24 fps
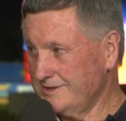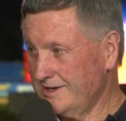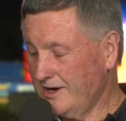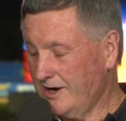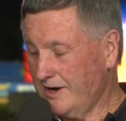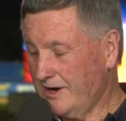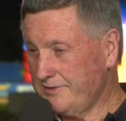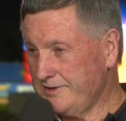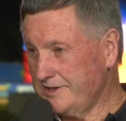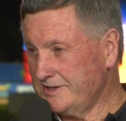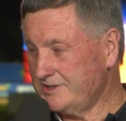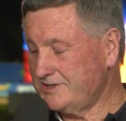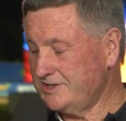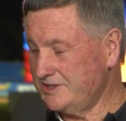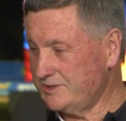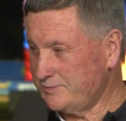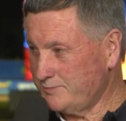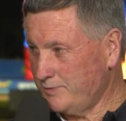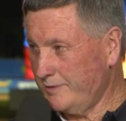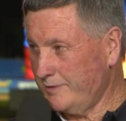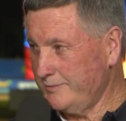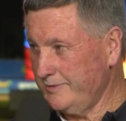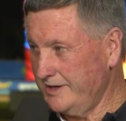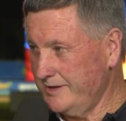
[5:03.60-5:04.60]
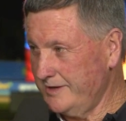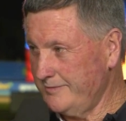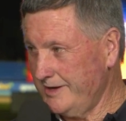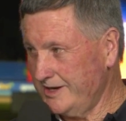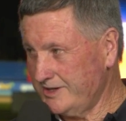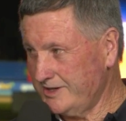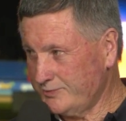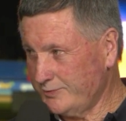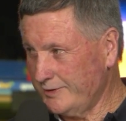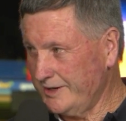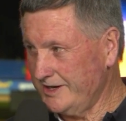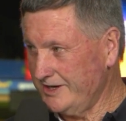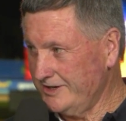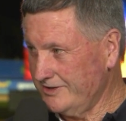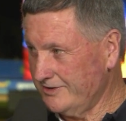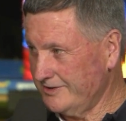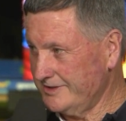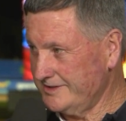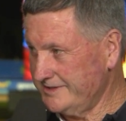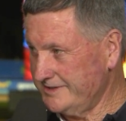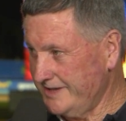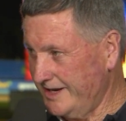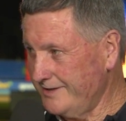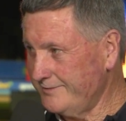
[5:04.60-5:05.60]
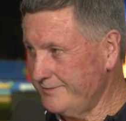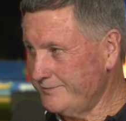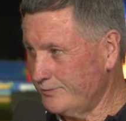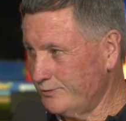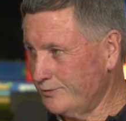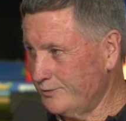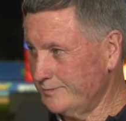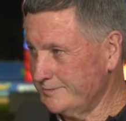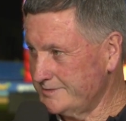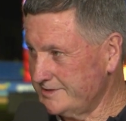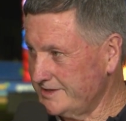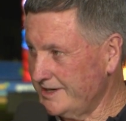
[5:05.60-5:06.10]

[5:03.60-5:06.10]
I think she's probably in about 29.10 form.